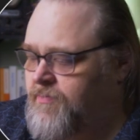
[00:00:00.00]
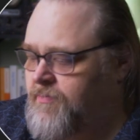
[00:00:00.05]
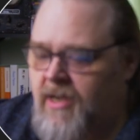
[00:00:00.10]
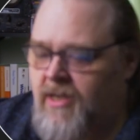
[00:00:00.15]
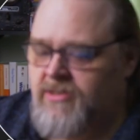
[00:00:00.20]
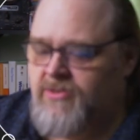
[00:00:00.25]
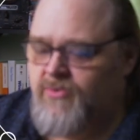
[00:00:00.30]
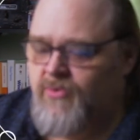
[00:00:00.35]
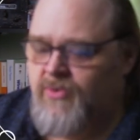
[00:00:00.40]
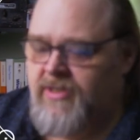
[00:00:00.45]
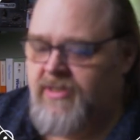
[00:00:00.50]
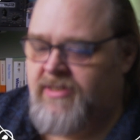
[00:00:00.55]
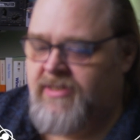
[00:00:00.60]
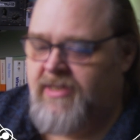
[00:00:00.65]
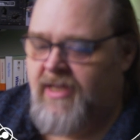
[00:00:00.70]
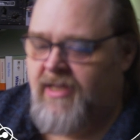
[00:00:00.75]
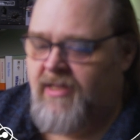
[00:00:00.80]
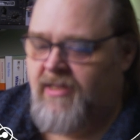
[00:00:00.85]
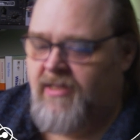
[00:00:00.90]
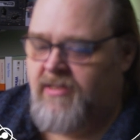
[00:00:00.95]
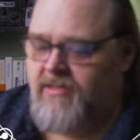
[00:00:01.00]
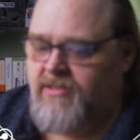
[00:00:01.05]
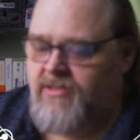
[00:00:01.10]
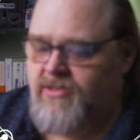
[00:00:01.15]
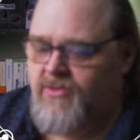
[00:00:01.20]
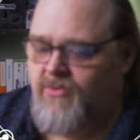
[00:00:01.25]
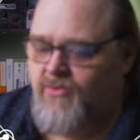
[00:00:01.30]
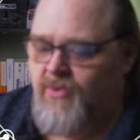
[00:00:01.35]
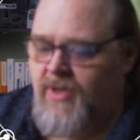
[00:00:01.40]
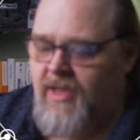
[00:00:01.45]
I also want to tell it
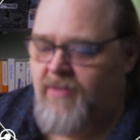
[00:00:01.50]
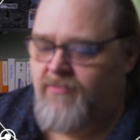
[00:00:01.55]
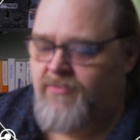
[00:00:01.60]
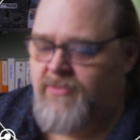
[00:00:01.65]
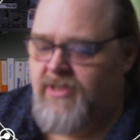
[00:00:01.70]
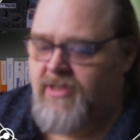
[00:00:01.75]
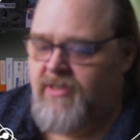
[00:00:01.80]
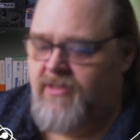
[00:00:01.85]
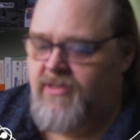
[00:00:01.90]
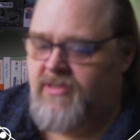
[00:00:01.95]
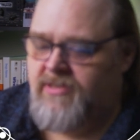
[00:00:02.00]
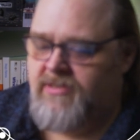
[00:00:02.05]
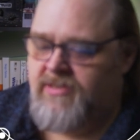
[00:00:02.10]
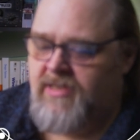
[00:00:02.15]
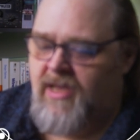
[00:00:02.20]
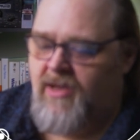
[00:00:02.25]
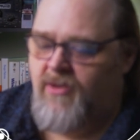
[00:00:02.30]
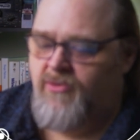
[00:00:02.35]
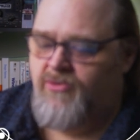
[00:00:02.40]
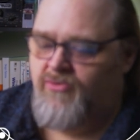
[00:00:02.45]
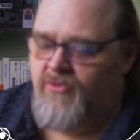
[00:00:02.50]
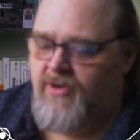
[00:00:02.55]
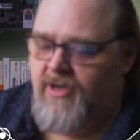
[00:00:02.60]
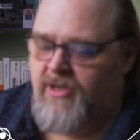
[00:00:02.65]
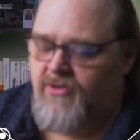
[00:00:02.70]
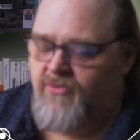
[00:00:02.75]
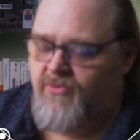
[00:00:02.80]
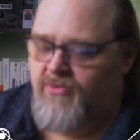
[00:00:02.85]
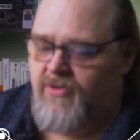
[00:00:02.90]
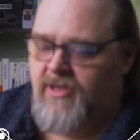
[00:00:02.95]
to empty this out
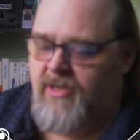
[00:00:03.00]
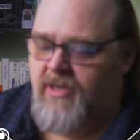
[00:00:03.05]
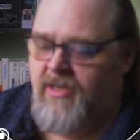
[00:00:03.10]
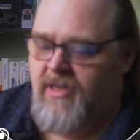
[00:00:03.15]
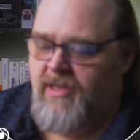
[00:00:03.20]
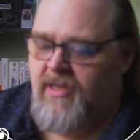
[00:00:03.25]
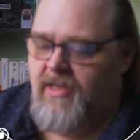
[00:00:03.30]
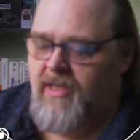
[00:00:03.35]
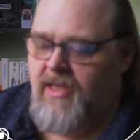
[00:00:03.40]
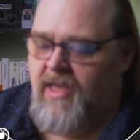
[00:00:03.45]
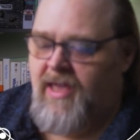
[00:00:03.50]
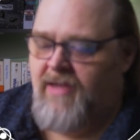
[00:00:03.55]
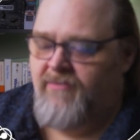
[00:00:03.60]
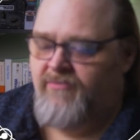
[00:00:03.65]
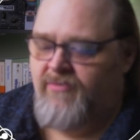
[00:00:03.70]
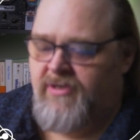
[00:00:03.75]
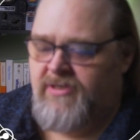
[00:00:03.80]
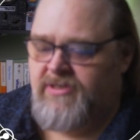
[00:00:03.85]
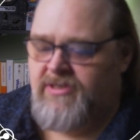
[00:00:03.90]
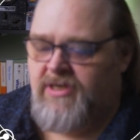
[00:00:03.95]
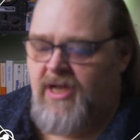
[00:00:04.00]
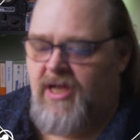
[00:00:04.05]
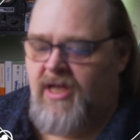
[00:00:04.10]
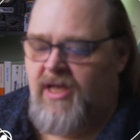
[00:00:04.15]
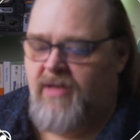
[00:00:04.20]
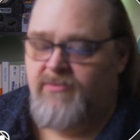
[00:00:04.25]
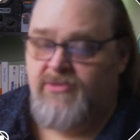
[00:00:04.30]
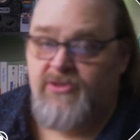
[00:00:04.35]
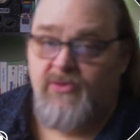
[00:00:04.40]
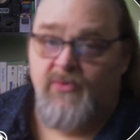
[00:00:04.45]
directory every
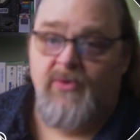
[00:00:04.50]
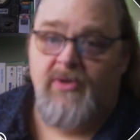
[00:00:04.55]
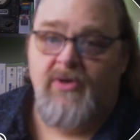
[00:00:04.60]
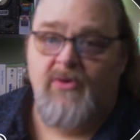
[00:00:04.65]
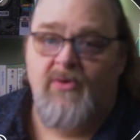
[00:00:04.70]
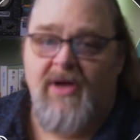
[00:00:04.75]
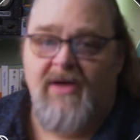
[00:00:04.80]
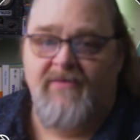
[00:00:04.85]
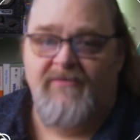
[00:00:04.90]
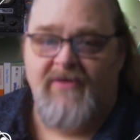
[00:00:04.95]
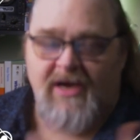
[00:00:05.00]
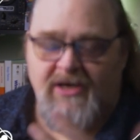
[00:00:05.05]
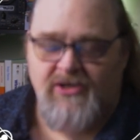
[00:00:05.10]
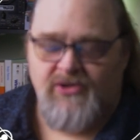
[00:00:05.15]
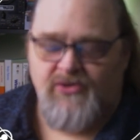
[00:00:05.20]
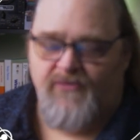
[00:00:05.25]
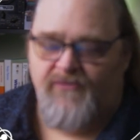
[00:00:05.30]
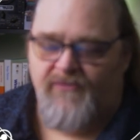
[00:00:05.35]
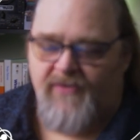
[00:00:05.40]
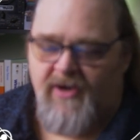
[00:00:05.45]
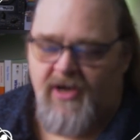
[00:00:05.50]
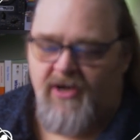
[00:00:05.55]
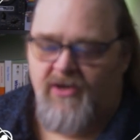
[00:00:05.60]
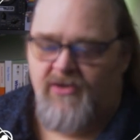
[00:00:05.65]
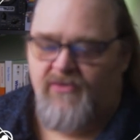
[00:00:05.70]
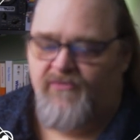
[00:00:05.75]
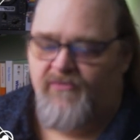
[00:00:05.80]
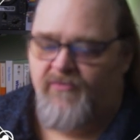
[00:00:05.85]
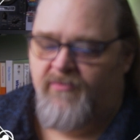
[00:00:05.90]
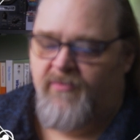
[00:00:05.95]
time so we don't have extra
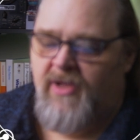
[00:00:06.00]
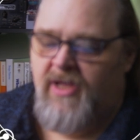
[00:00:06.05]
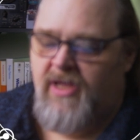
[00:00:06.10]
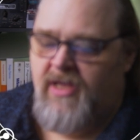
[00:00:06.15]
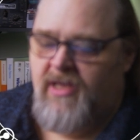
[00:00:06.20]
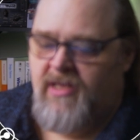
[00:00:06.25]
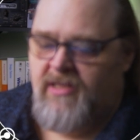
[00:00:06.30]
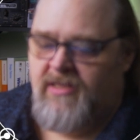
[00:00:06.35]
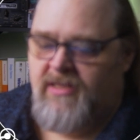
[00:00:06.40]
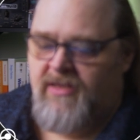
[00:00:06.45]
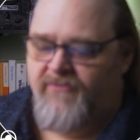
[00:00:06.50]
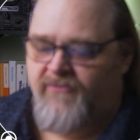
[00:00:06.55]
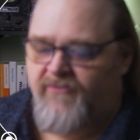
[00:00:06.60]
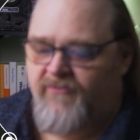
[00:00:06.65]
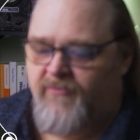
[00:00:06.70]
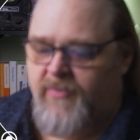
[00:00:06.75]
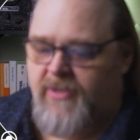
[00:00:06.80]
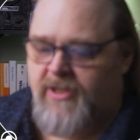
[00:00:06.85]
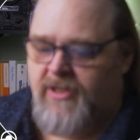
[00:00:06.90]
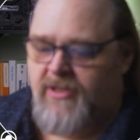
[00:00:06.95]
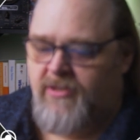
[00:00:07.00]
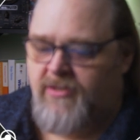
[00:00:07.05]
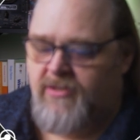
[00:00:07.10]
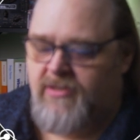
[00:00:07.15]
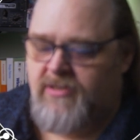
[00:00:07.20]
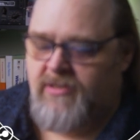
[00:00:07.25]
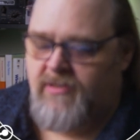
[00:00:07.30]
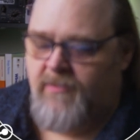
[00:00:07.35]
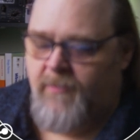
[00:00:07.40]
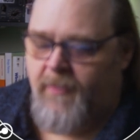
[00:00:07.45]
files from different
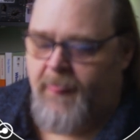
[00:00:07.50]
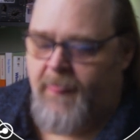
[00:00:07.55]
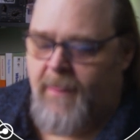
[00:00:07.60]
builds.